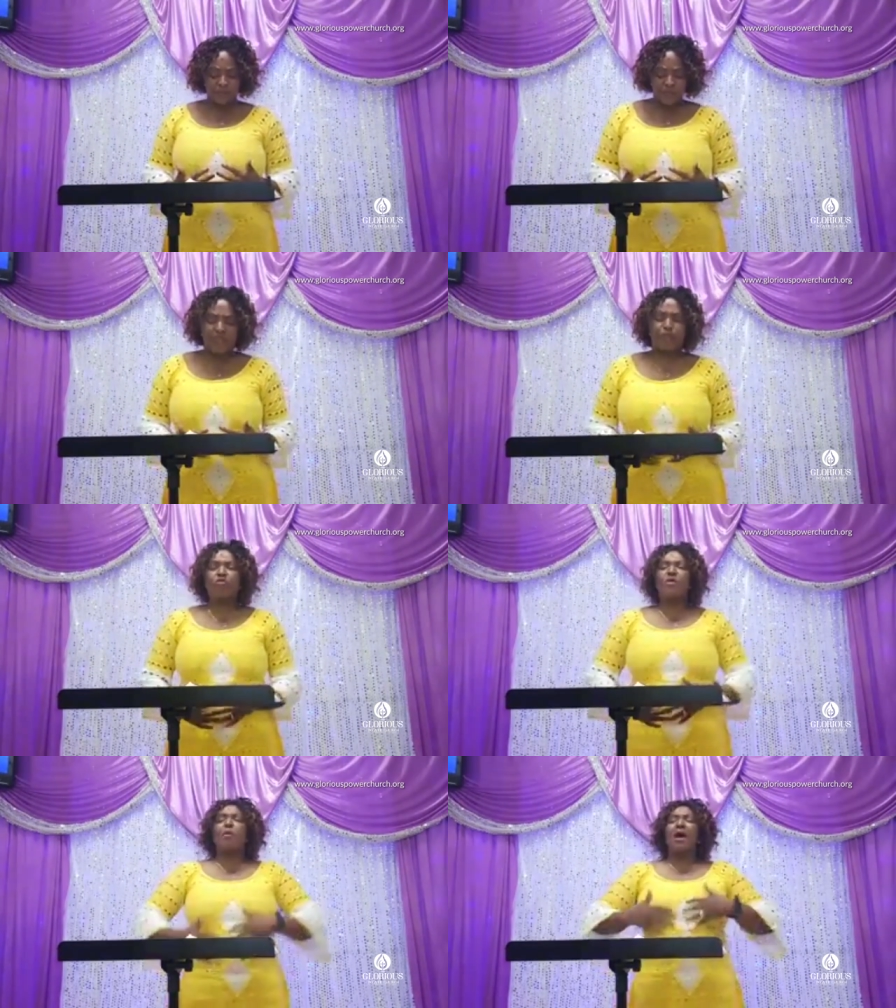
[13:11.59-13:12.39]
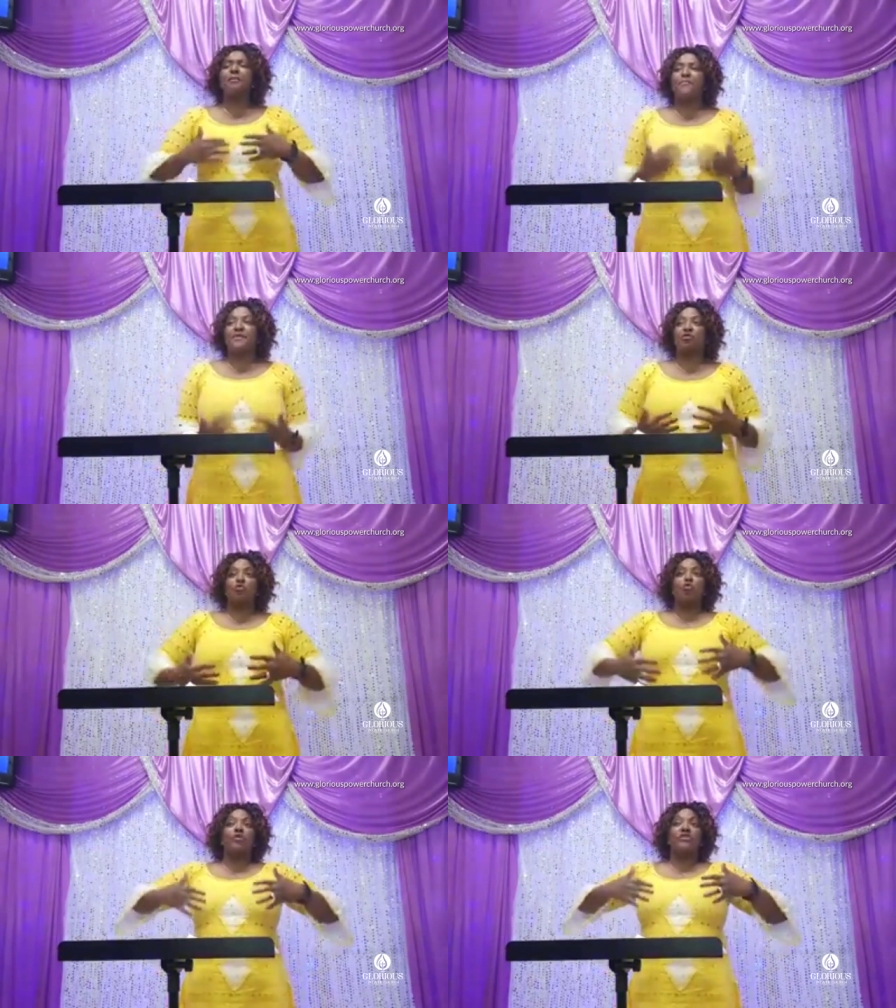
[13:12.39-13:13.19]
Yes. If you are one
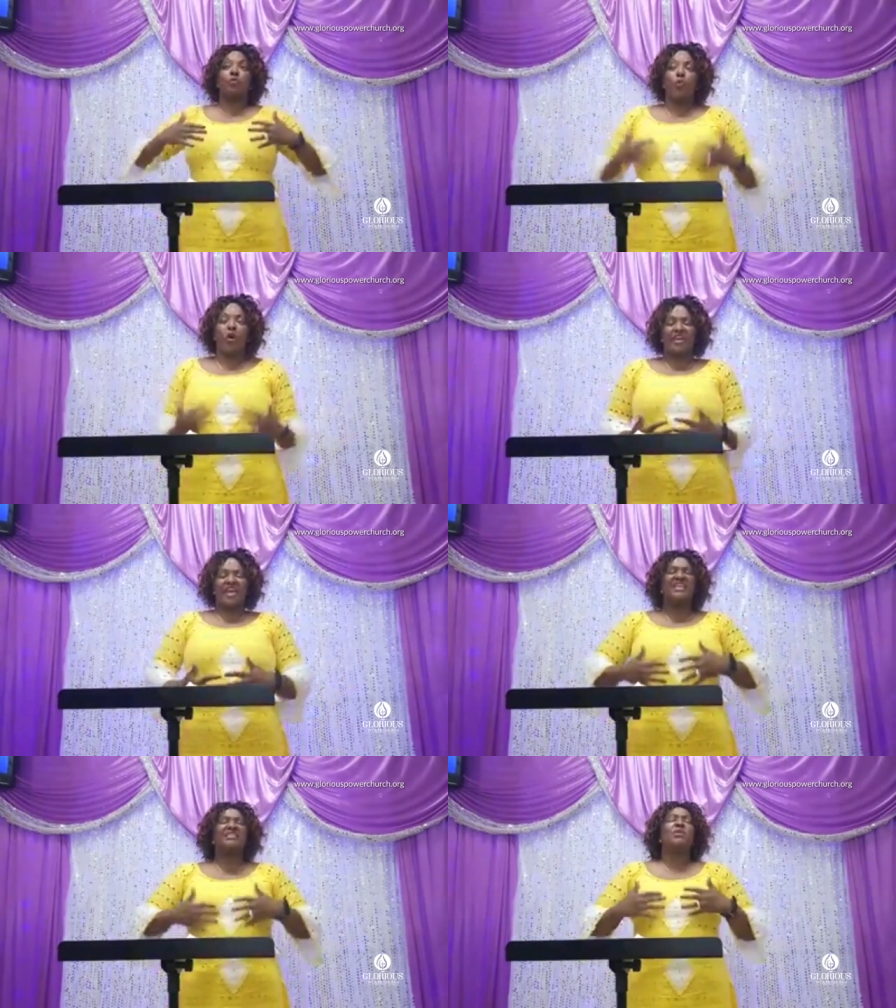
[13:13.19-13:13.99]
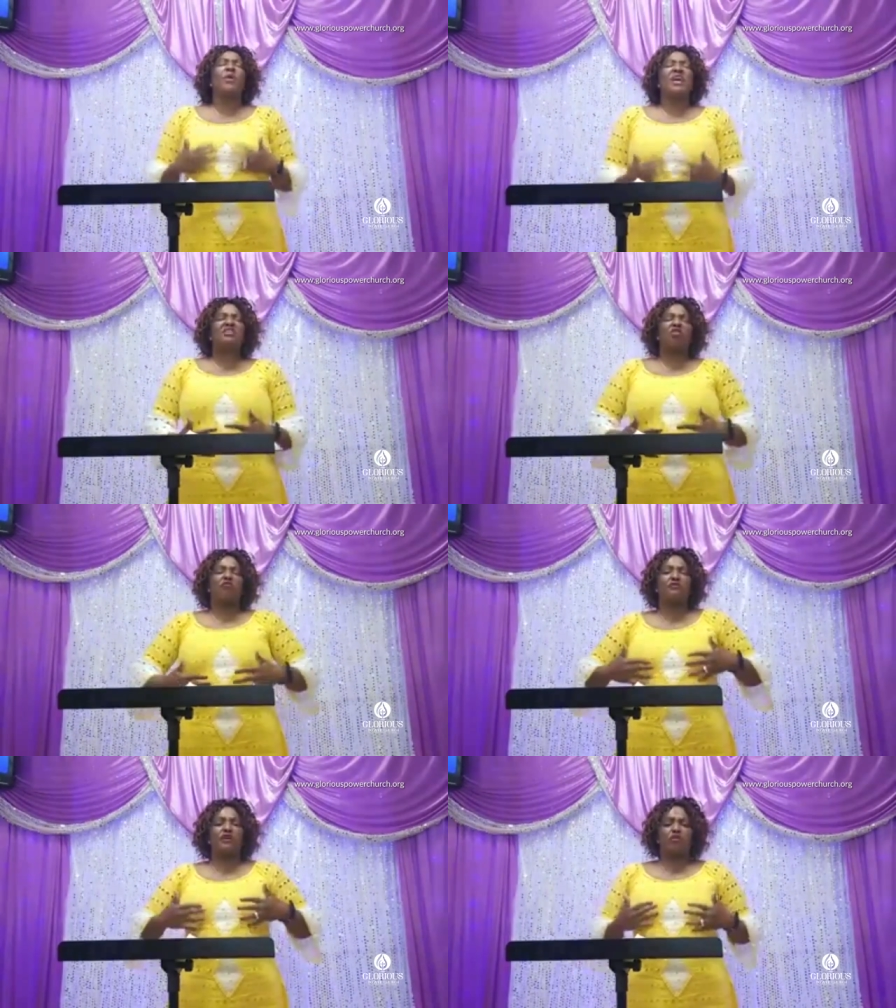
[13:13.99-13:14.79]
person who is walking in the ways
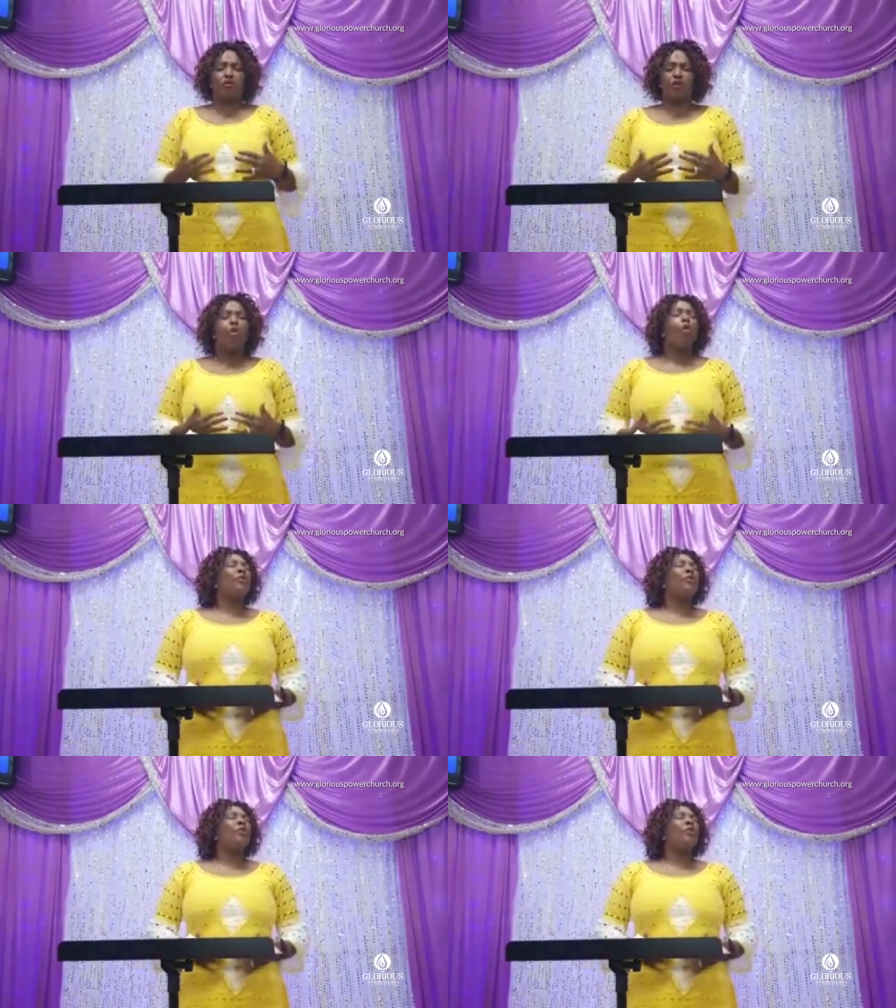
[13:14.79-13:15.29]
of the Lord, mm.